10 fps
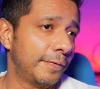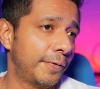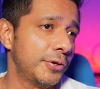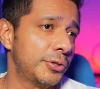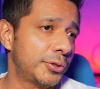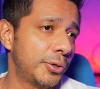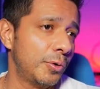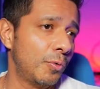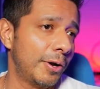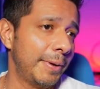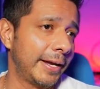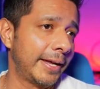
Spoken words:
first two 1 minute